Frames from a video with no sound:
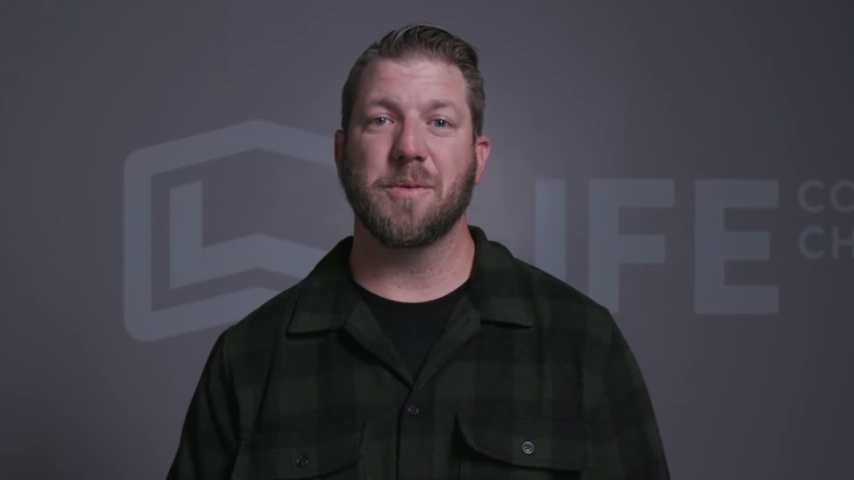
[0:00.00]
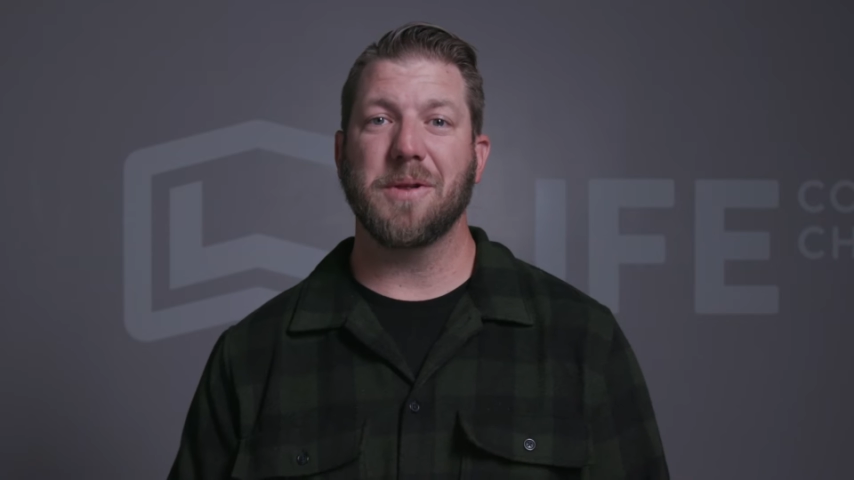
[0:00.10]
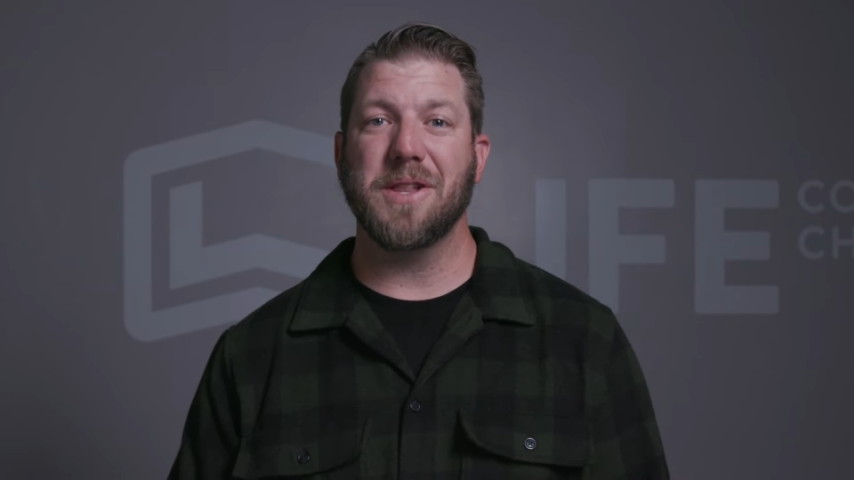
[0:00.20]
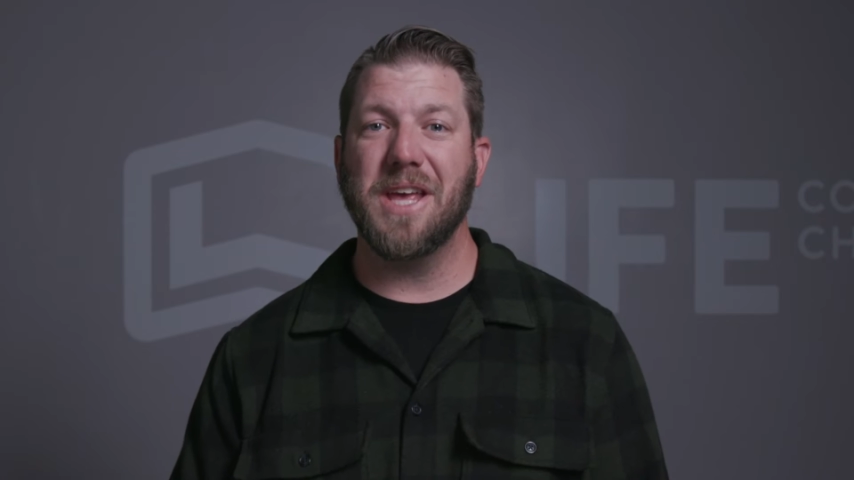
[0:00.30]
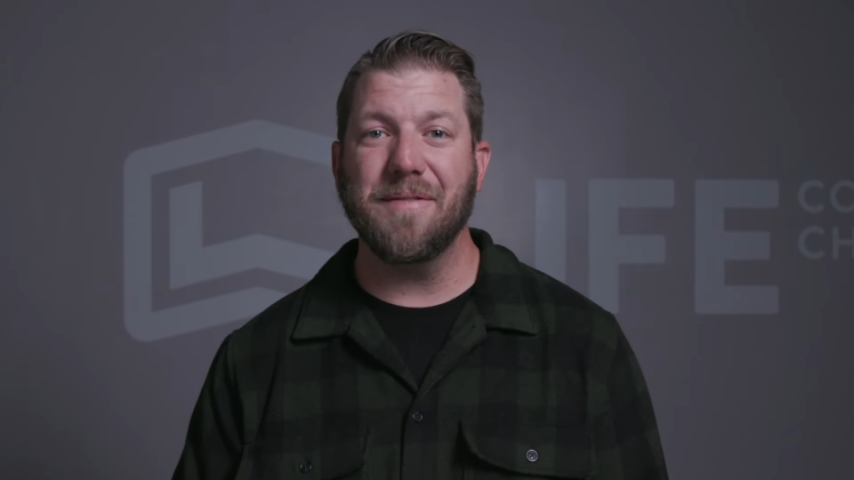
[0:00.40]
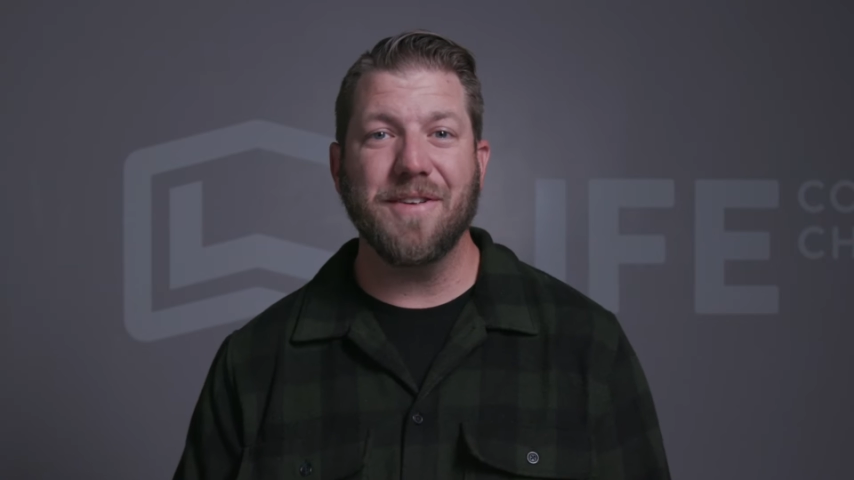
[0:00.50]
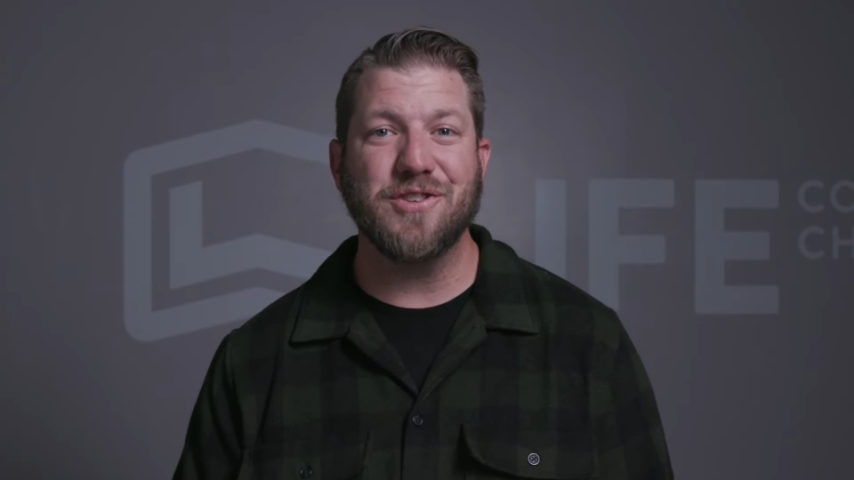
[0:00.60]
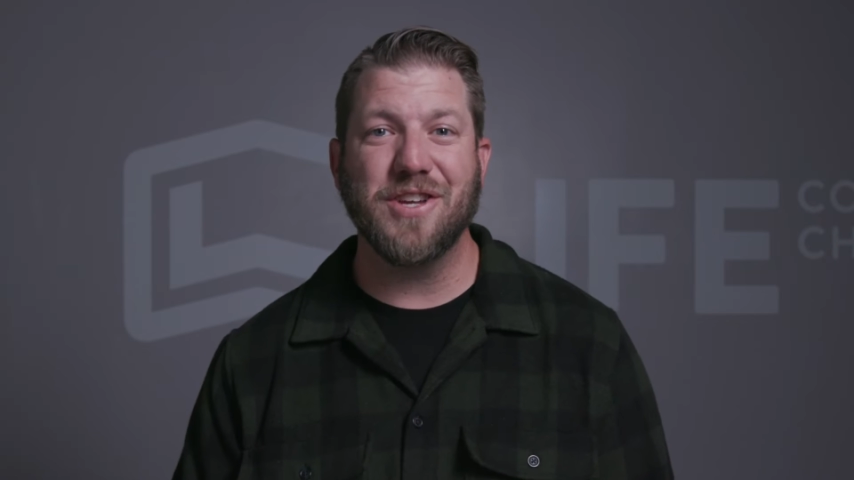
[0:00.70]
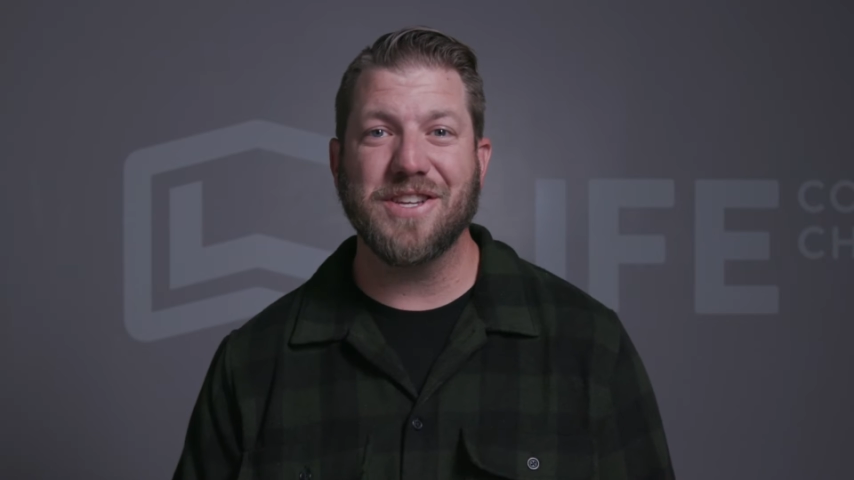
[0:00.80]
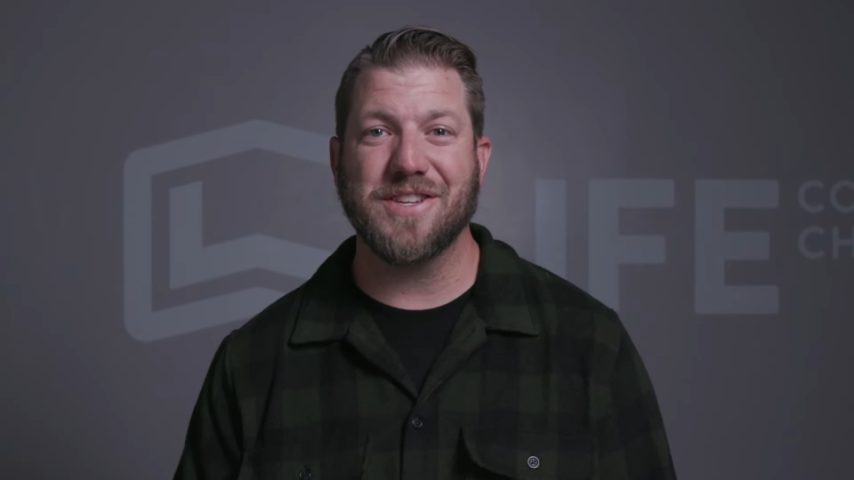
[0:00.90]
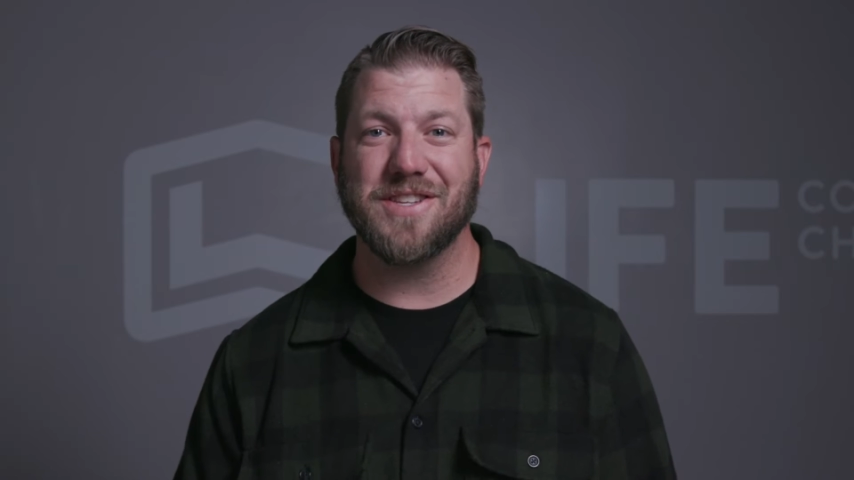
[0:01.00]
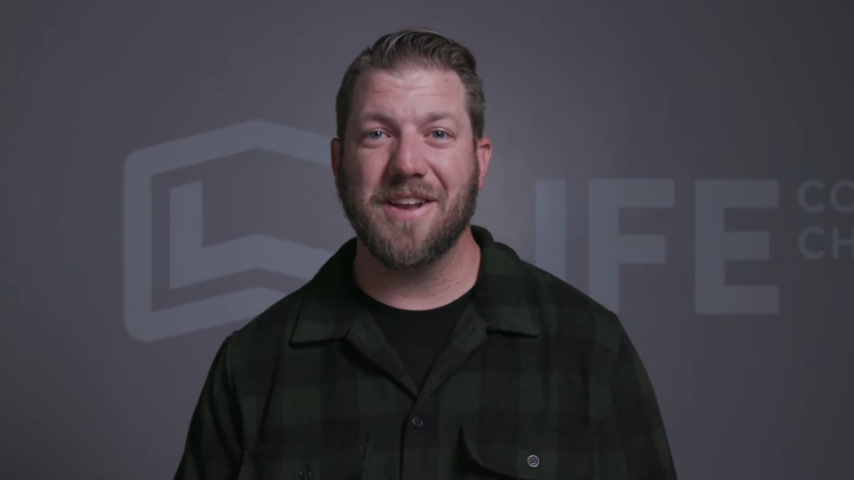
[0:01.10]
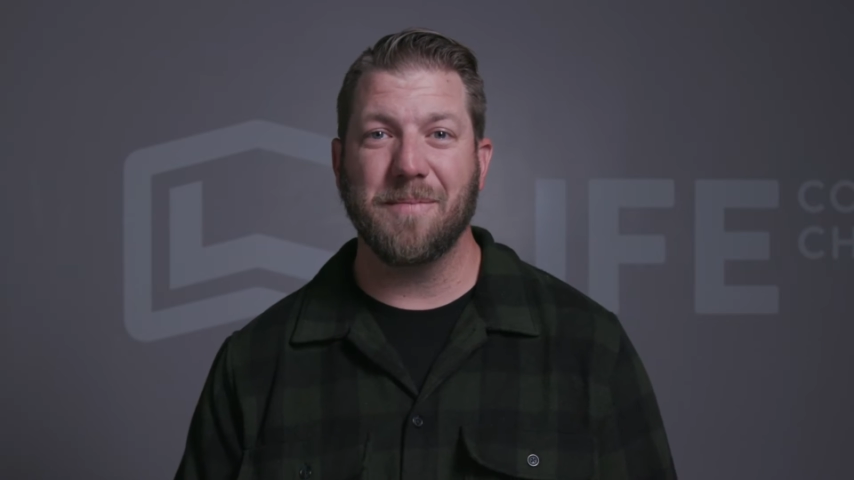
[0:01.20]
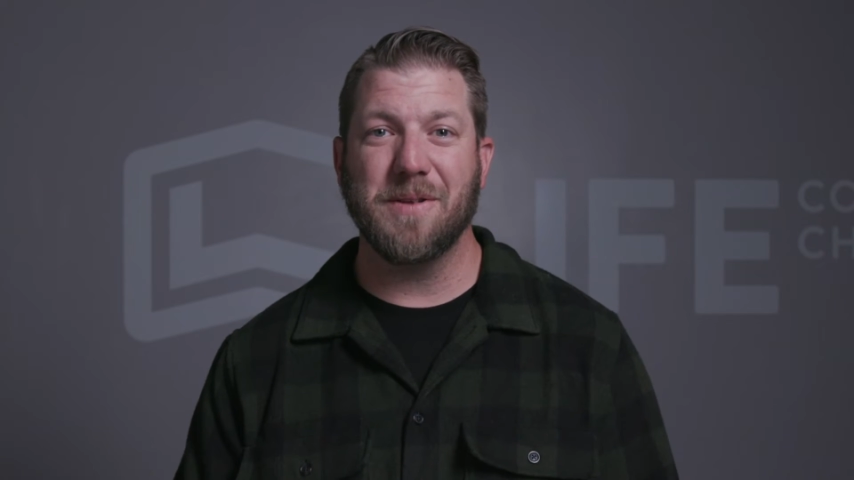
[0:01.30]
who believe in Jesus and have